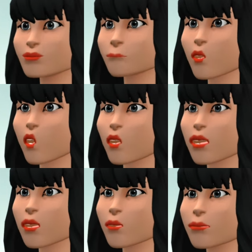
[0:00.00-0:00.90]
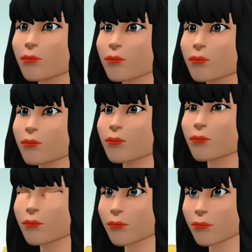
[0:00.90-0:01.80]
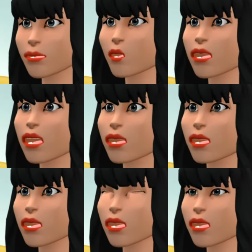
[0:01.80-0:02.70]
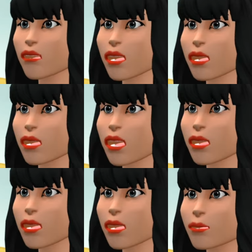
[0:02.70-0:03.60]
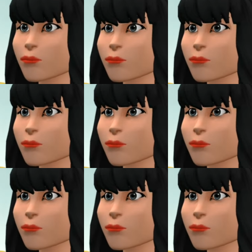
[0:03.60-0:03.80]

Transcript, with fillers: Sure, nurse. I will take care of these things.